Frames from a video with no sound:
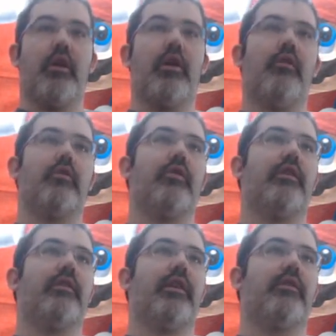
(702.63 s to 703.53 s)
Oh, so
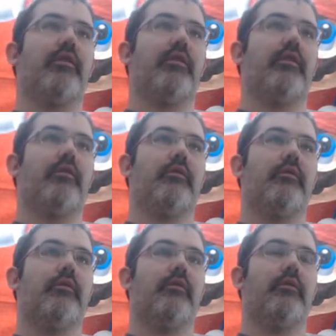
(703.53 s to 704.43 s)
let's actually...
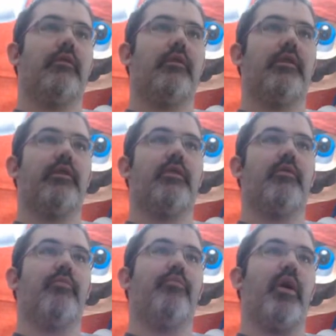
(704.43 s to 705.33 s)
Let's see
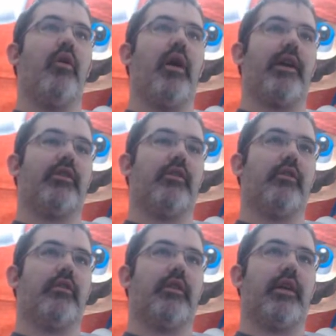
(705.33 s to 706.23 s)
what the bow action
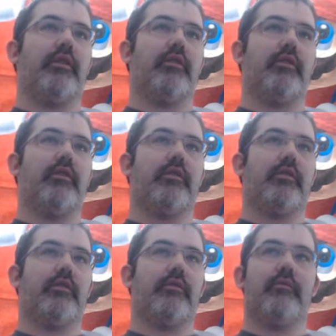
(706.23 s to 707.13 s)
looks like. So
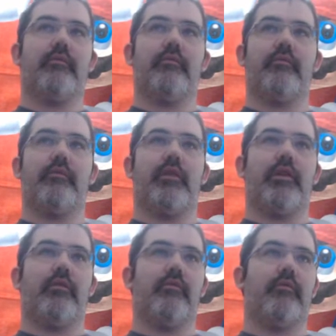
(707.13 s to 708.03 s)
let's... I
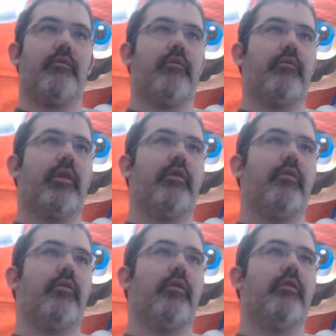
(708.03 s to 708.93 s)
don't... Wait,
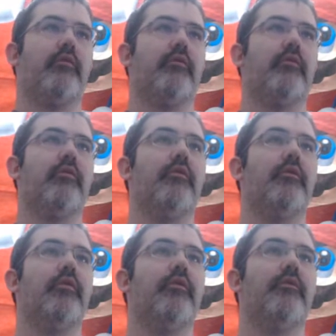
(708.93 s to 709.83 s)
hold
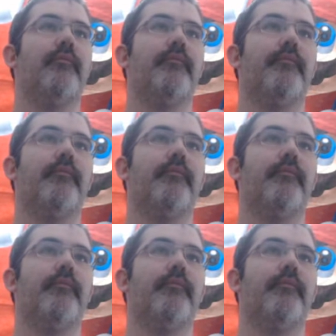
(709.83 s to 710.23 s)
on.